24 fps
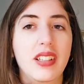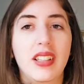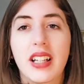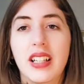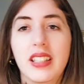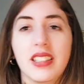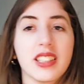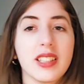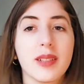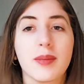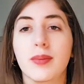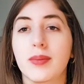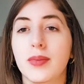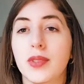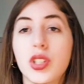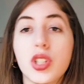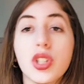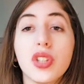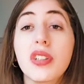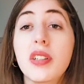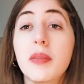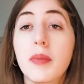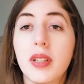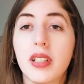get some
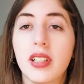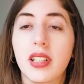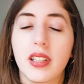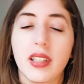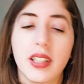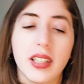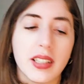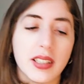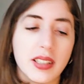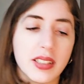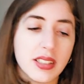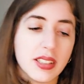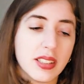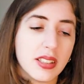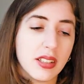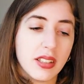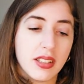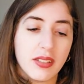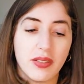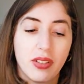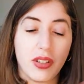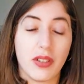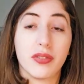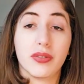tree materials
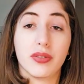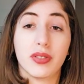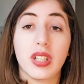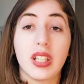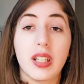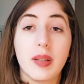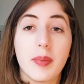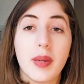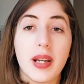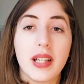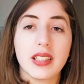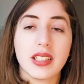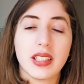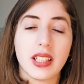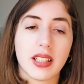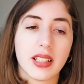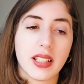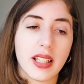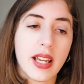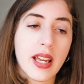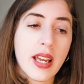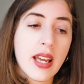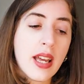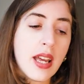for free,
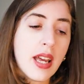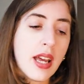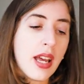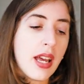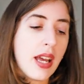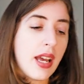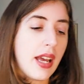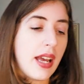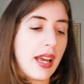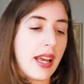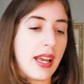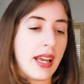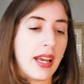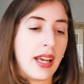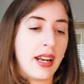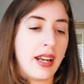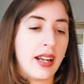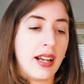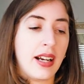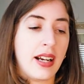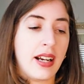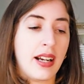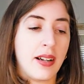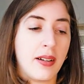basically,
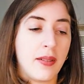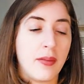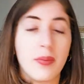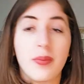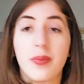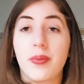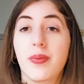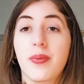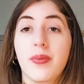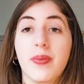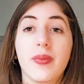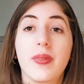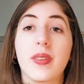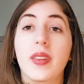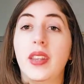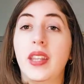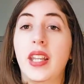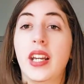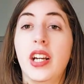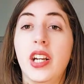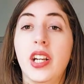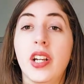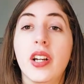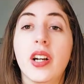and uh,
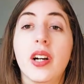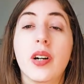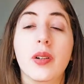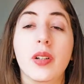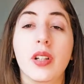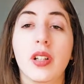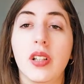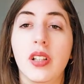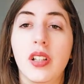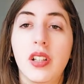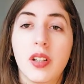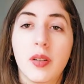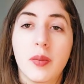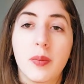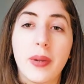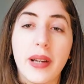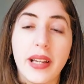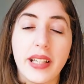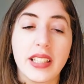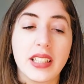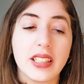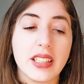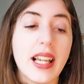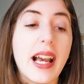there you go, your, your
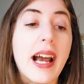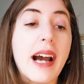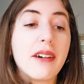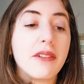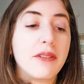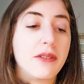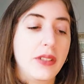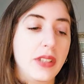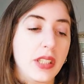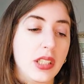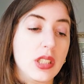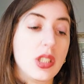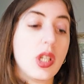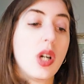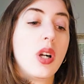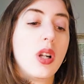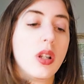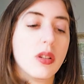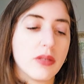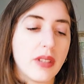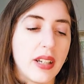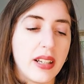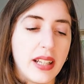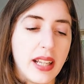bed is half filled
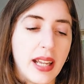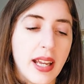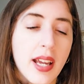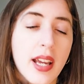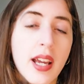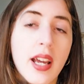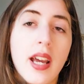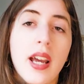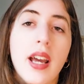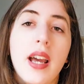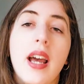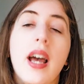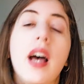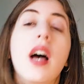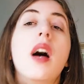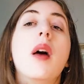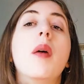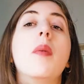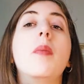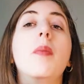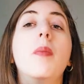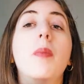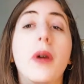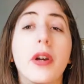already.
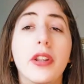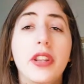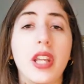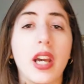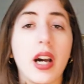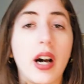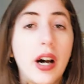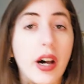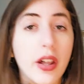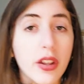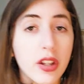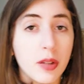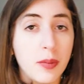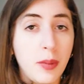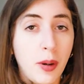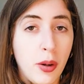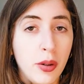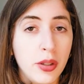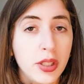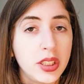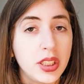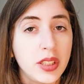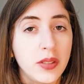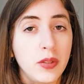But the other
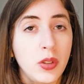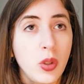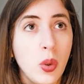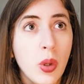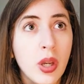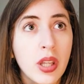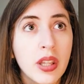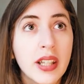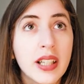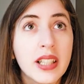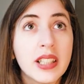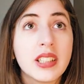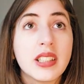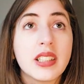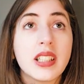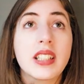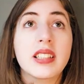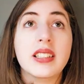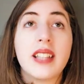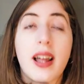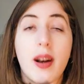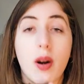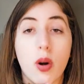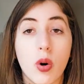bonus of doing this
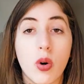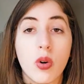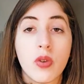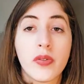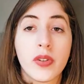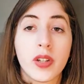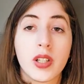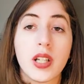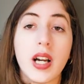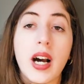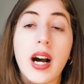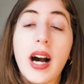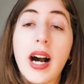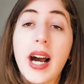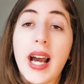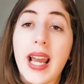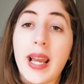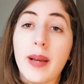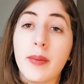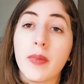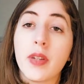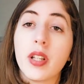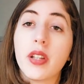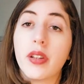is that over
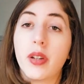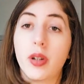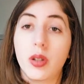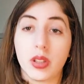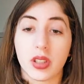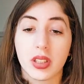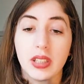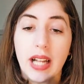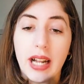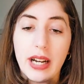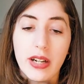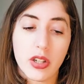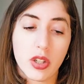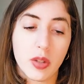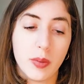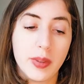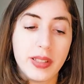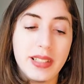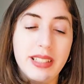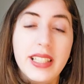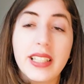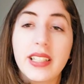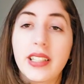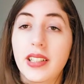time, those natural
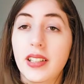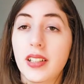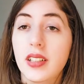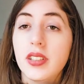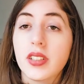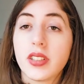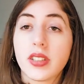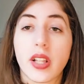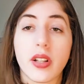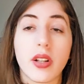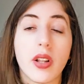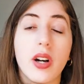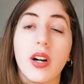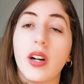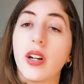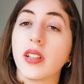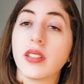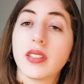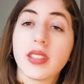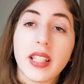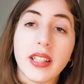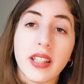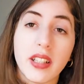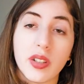materials, the
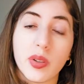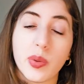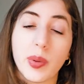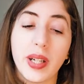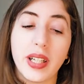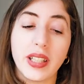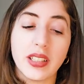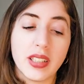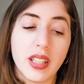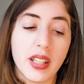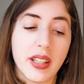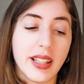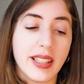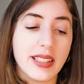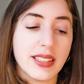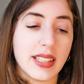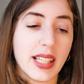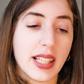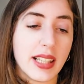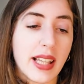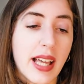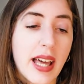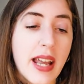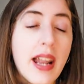logs and the twigs and things
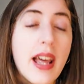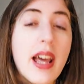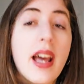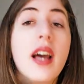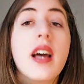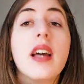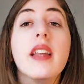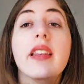like that,